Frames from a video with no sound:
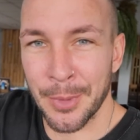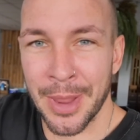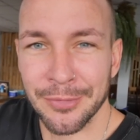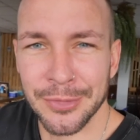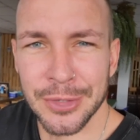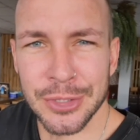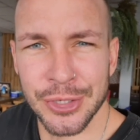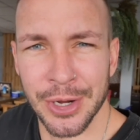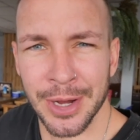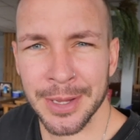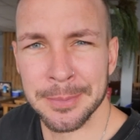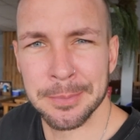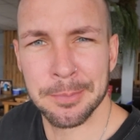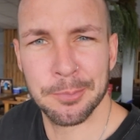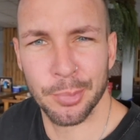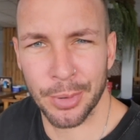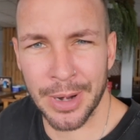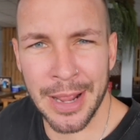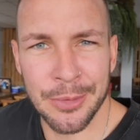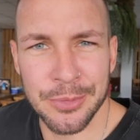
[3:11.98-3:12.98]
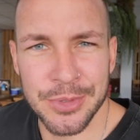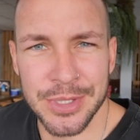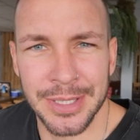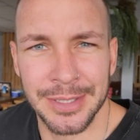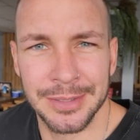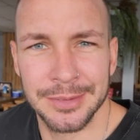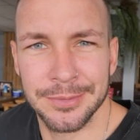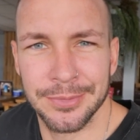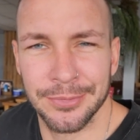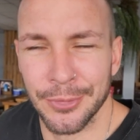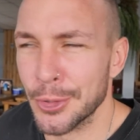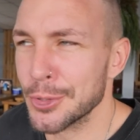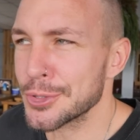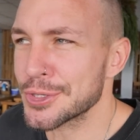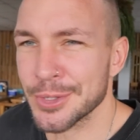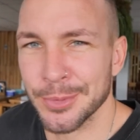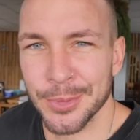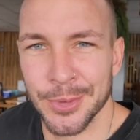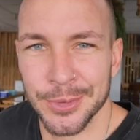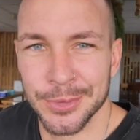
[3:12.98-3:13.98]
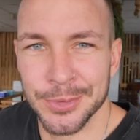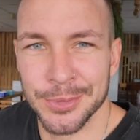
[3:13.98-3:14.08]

we have to try and pronounce it first, so